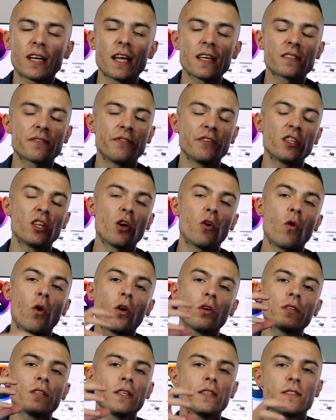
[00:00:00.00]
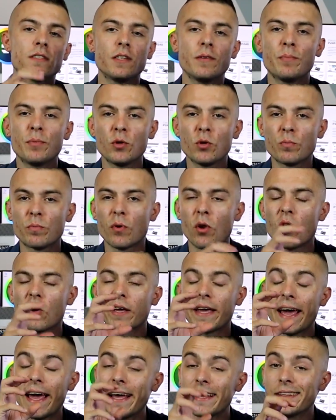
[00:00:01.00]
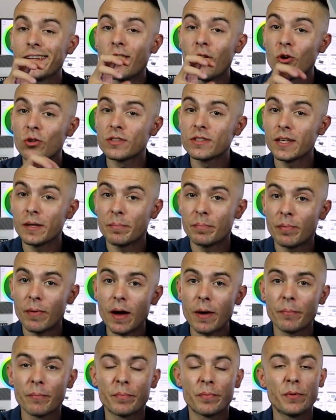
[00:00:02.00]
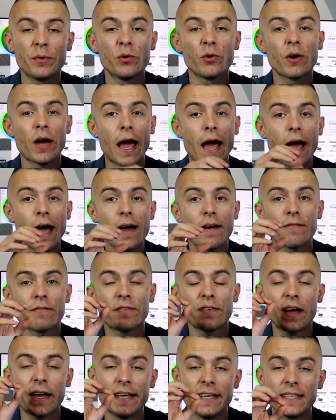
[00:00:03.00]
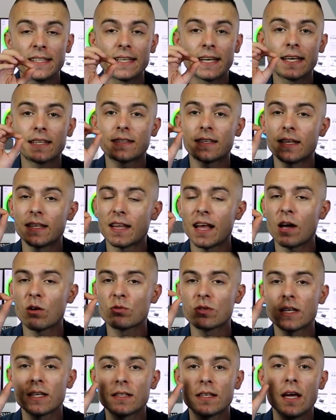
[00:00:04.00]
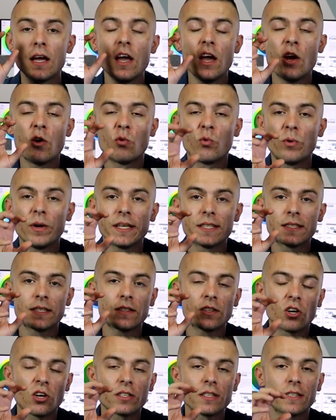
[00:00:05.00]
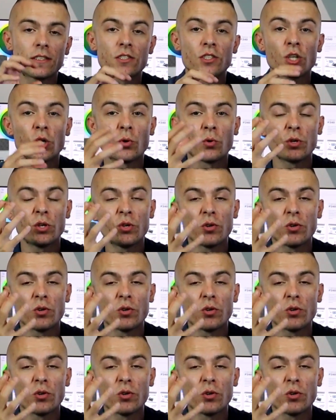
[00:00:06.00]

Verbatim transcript: the last video, on the CPU block and on the pump you have inlet and outlet written on it so